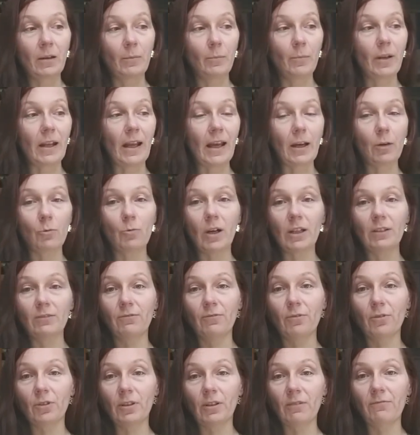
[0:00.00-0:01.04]
black one
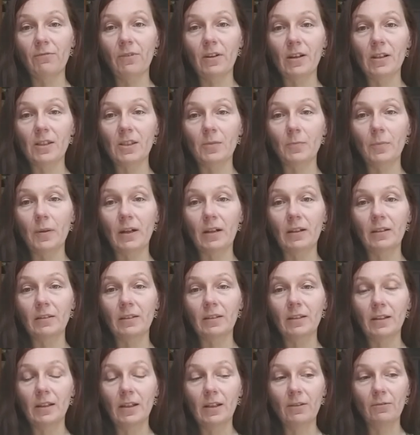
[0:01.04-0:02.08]
for the first
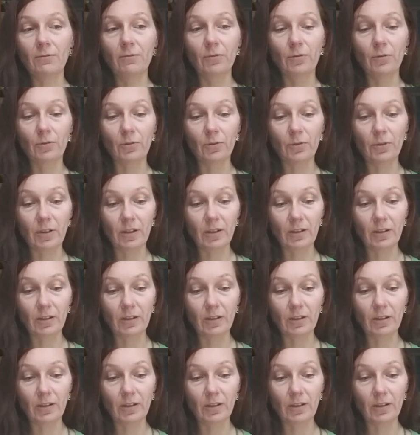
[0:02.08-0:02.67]
part, for